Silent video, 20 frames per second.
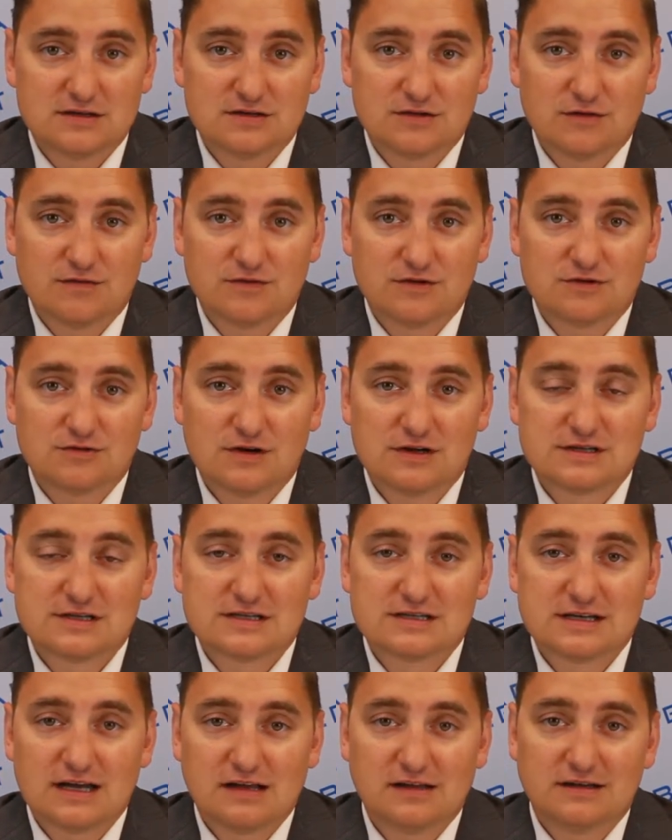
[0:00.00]
So if the trust
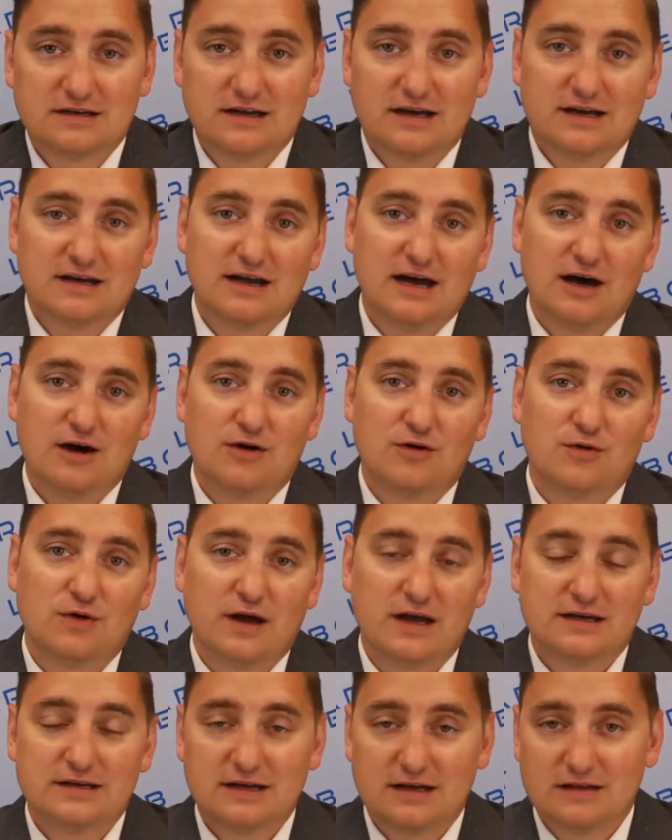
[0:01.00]
is silent on how
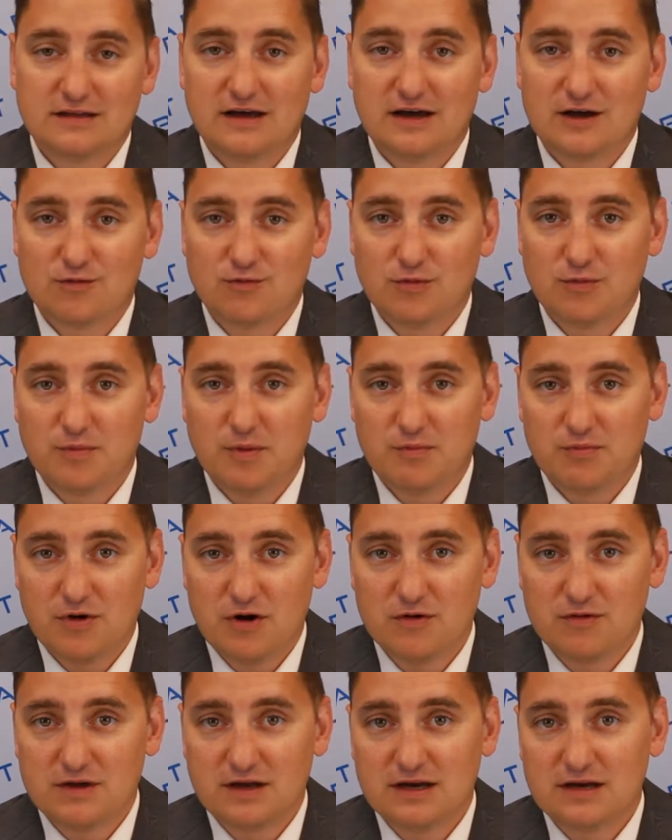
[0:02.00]
a deadlock will be
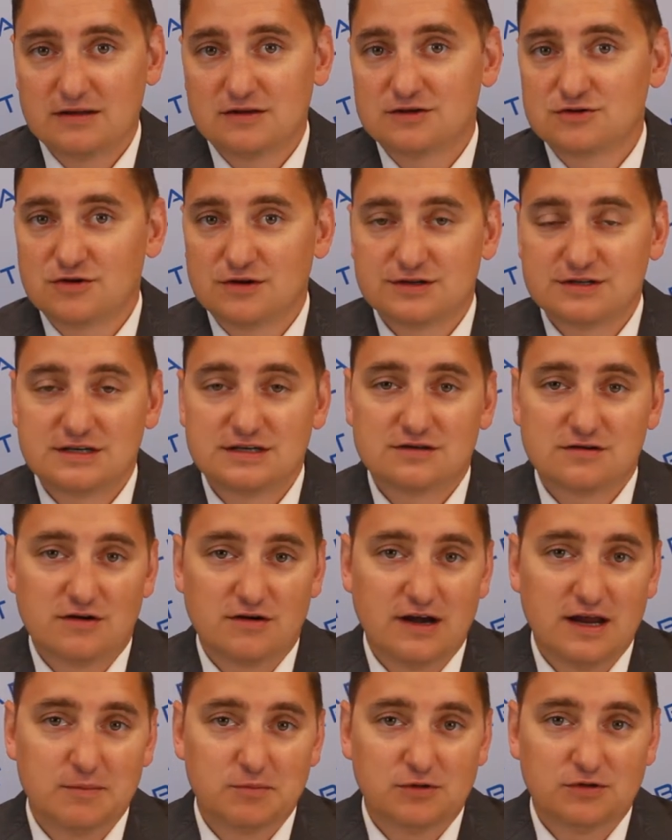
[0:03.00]
broken and the trustees
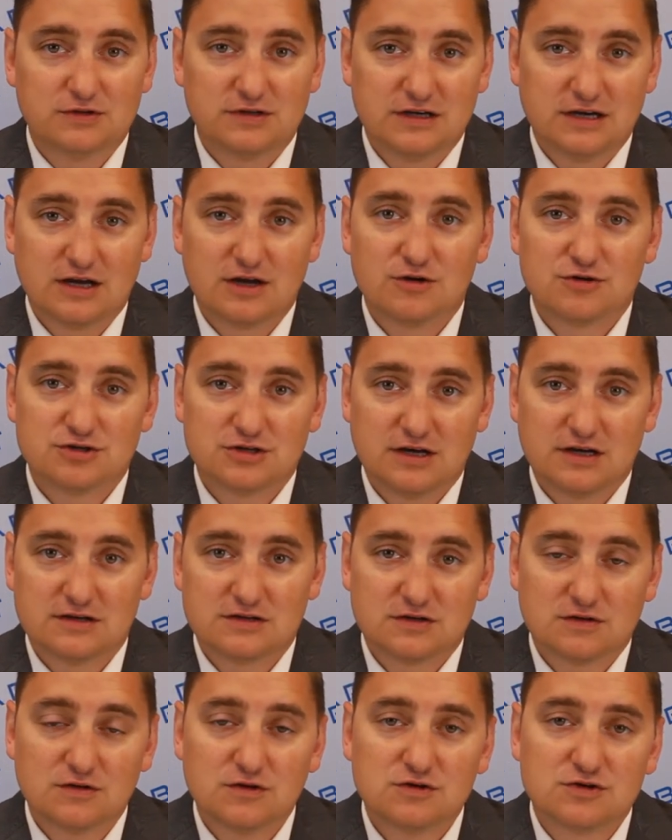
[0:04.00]
aren't able to negotiate a
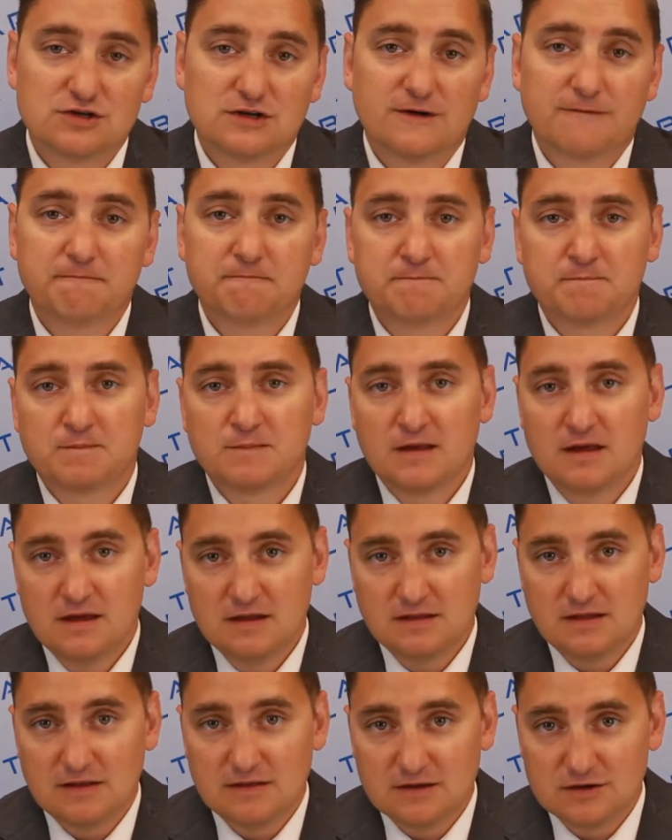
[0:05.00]
solution,
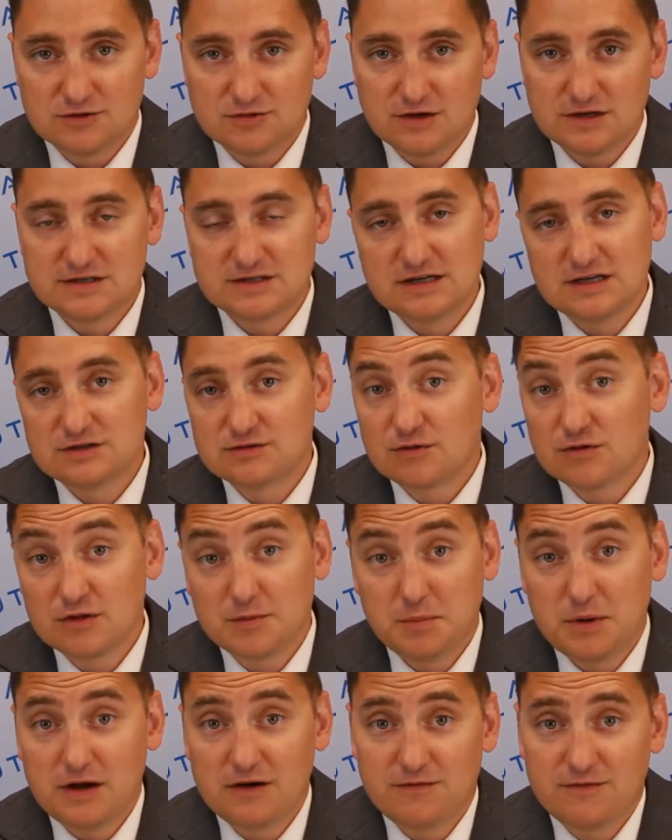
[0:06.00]
then the trustees or the
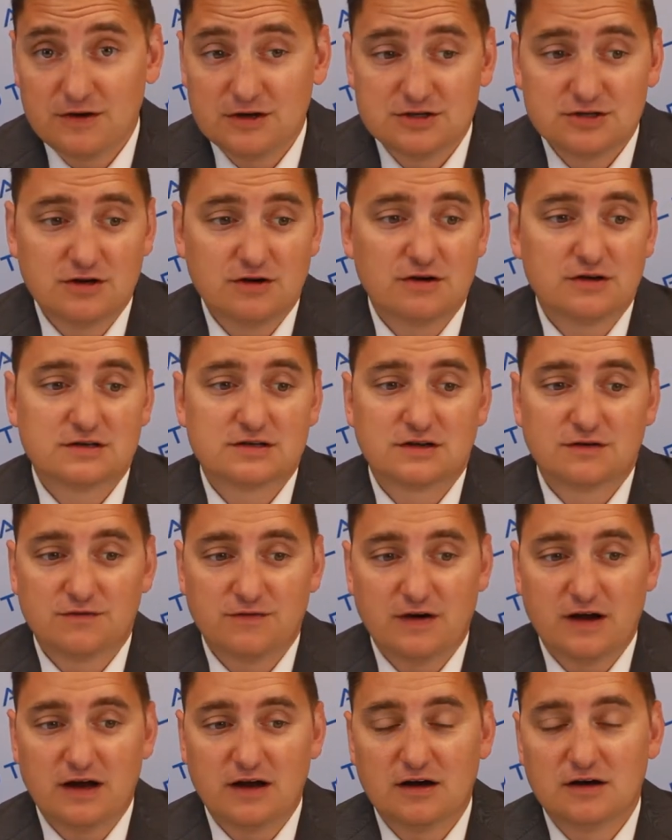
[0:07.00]
beneficiaries can
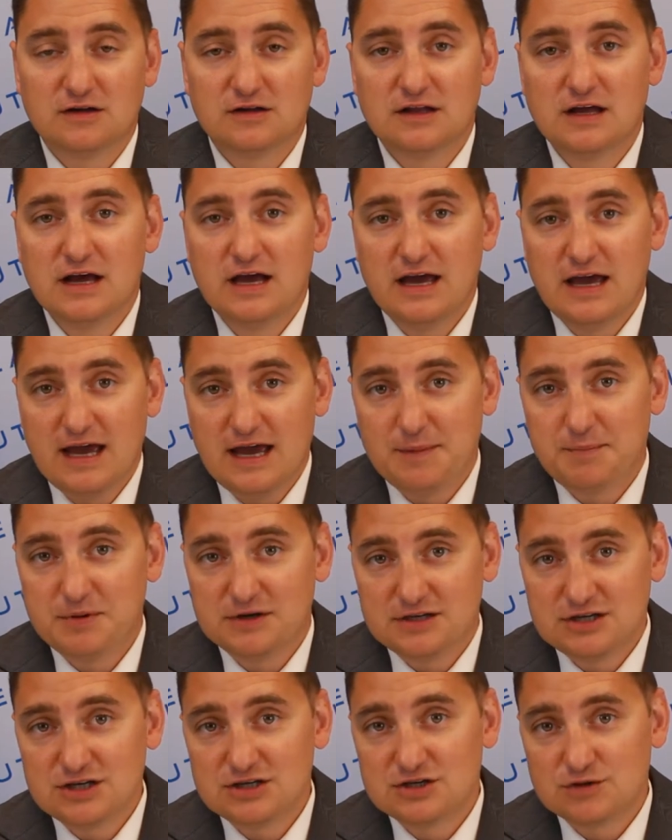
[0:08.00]
file a
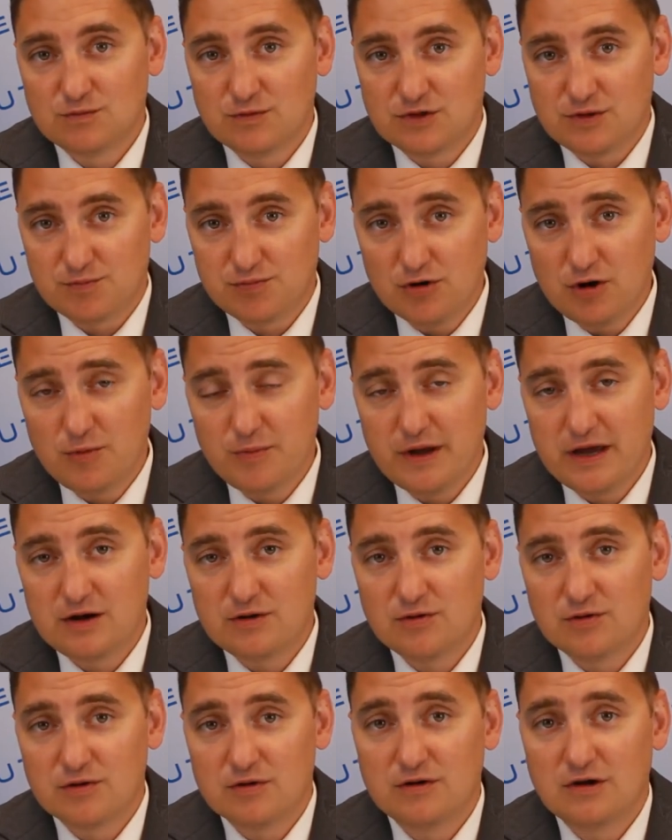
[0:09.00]
petition with the probate
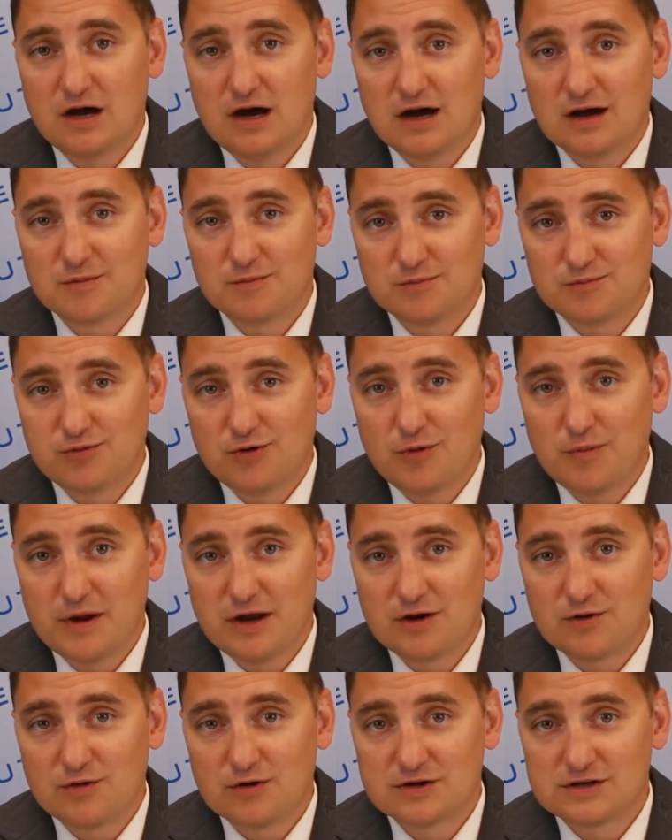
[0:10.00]
uh,
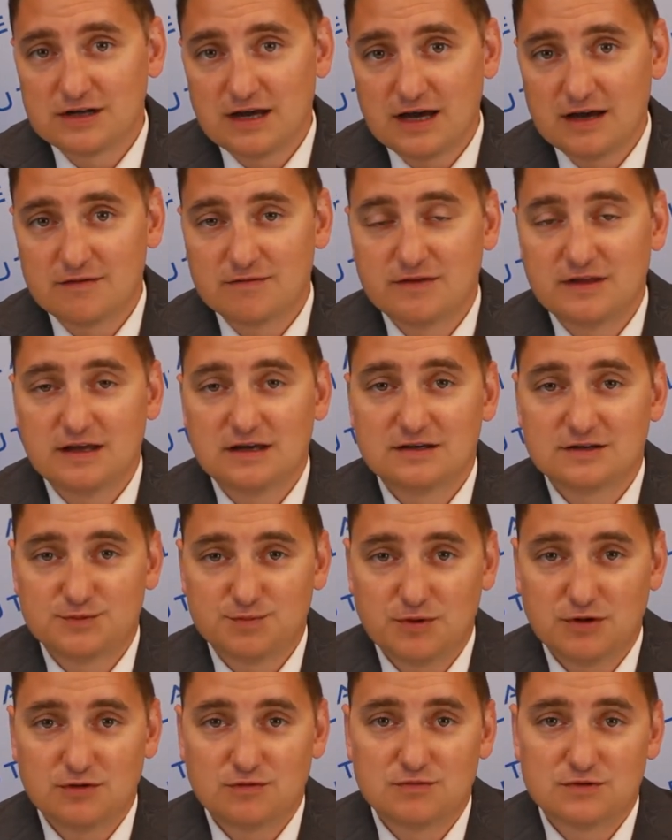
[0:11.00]
probate court to have the
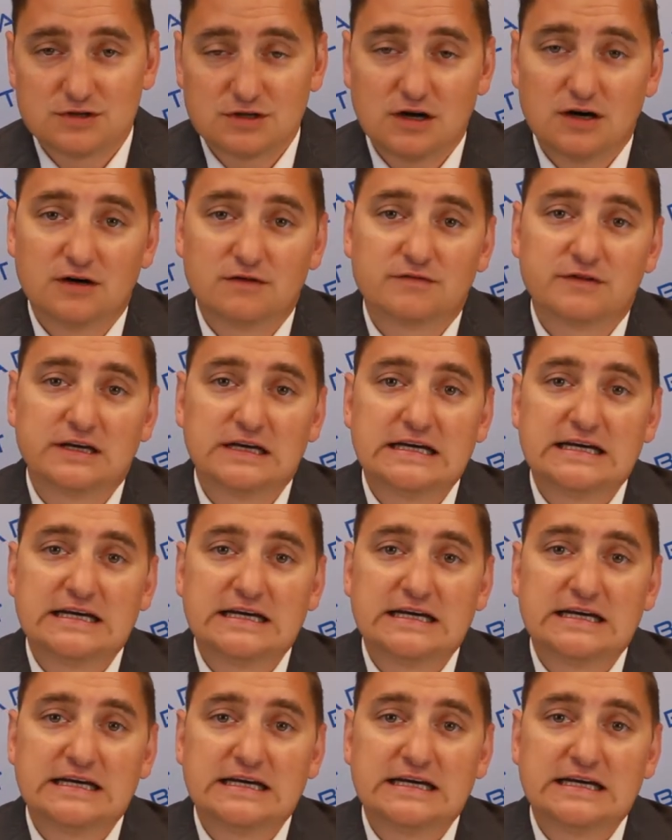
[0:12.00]
dispute resolved.